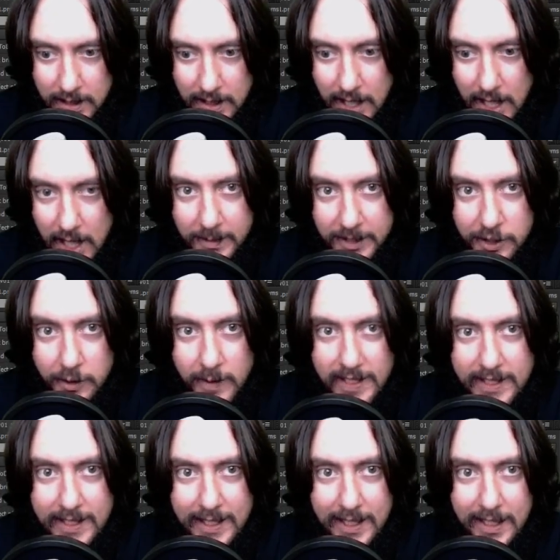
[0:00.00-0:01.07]
But Zhuen
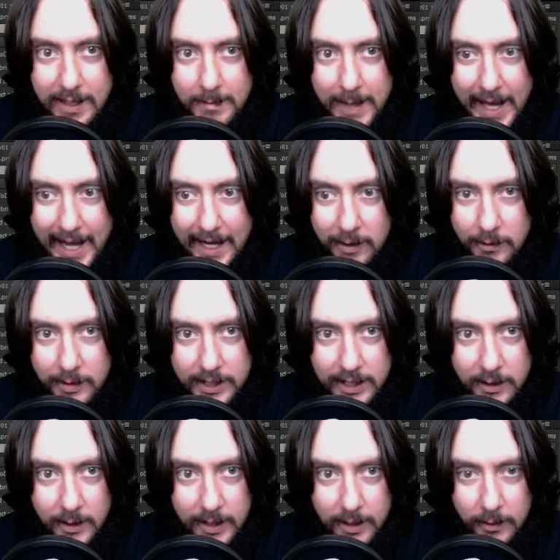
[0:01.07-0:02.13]
is going to come back really
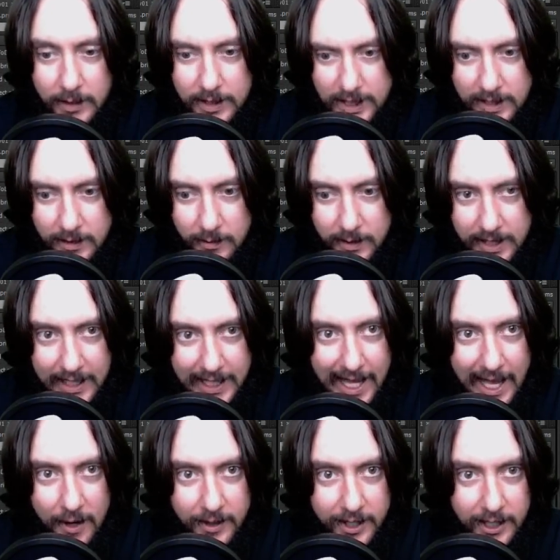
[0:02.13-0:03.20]
quick with a
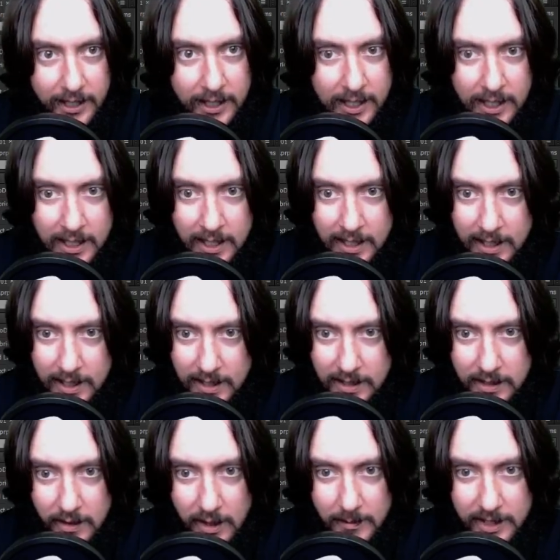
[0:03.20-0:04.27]
counter.
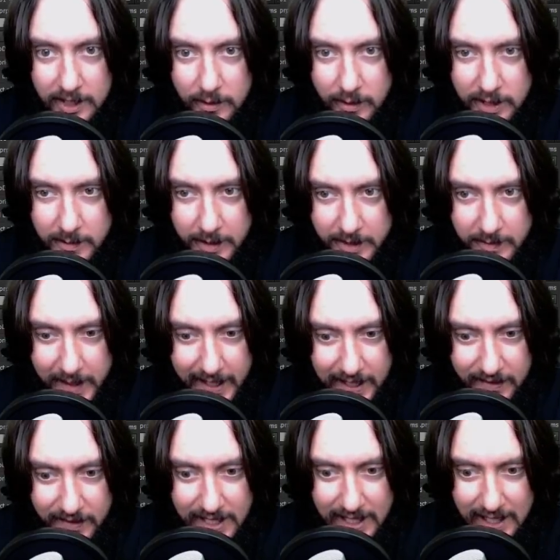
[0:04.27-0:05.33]
So I'm going to switch
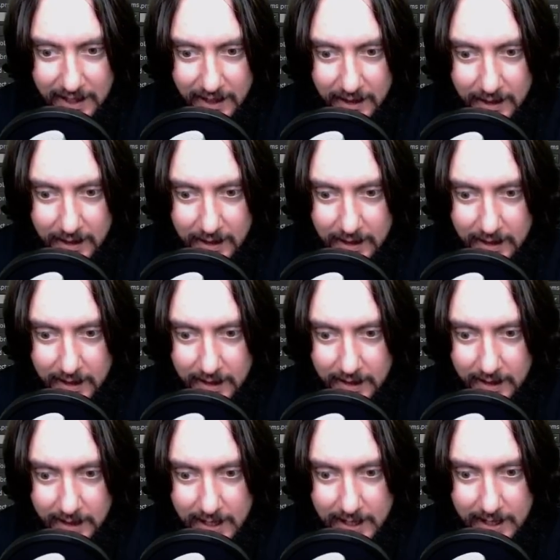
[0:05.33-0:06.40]
perspectives here
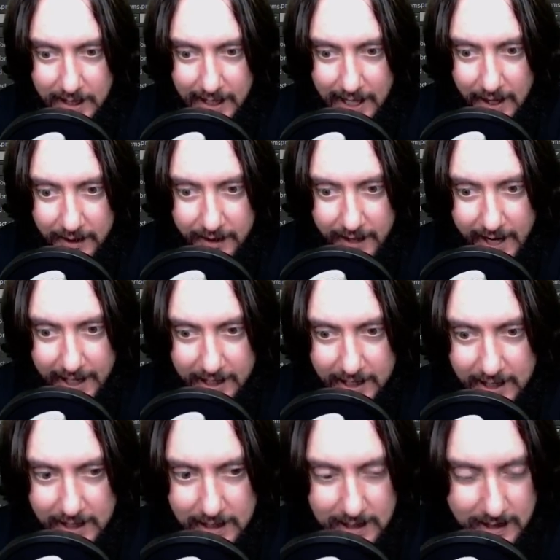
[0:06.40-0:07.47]
to get the counter
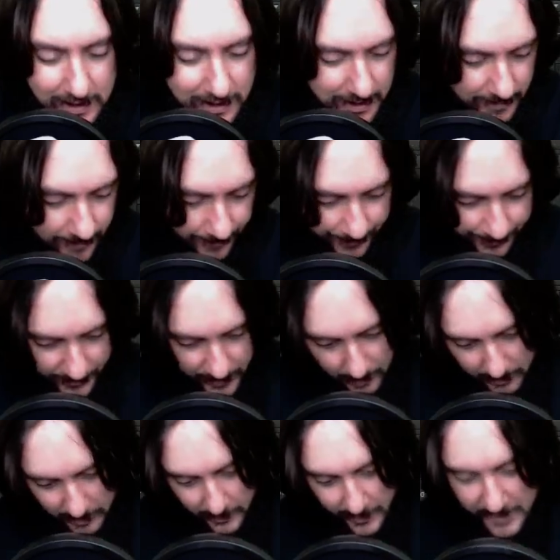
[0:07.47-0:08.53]
action.
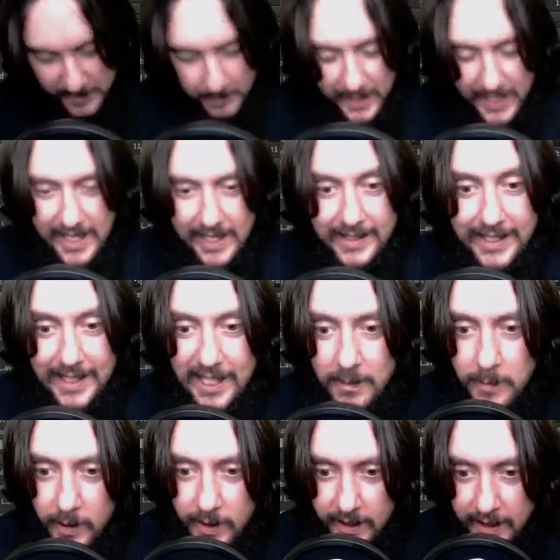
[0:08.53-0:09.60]
I'm going to press P on the
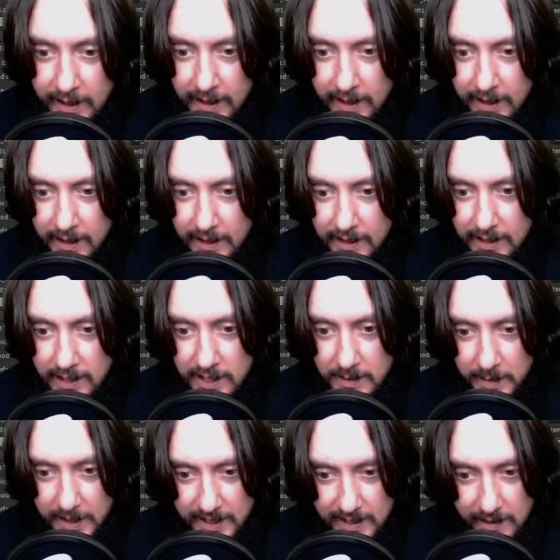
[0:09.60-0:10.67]
keyboard to
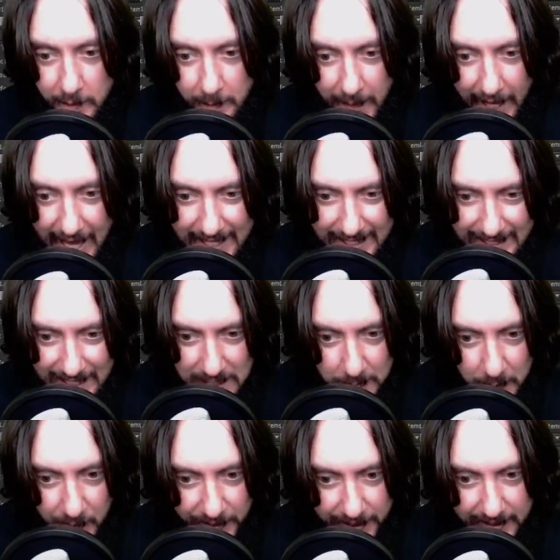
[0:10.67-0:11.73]
just place an opacity
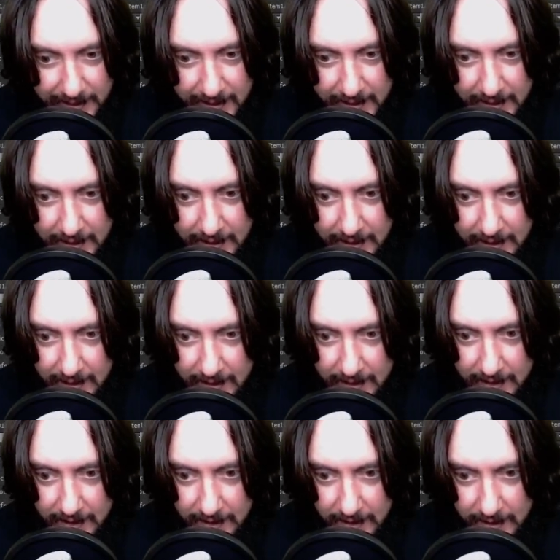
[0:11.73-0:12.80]
point
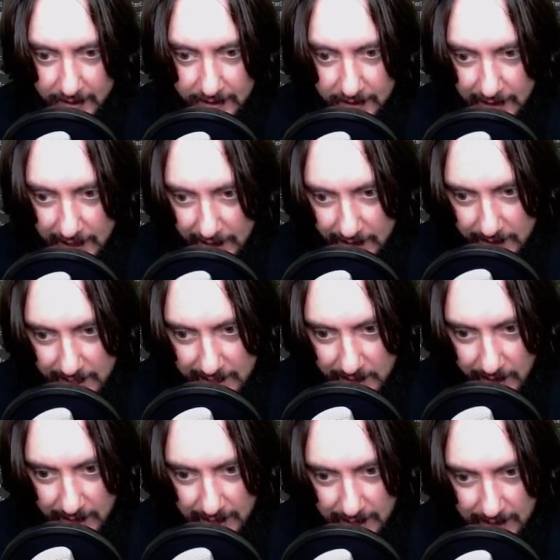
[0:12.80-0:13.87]
on the layer. That's
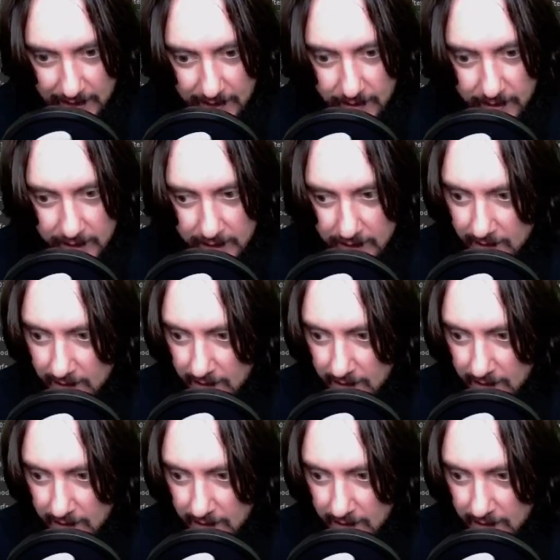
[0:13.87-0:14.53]
how I like to do it.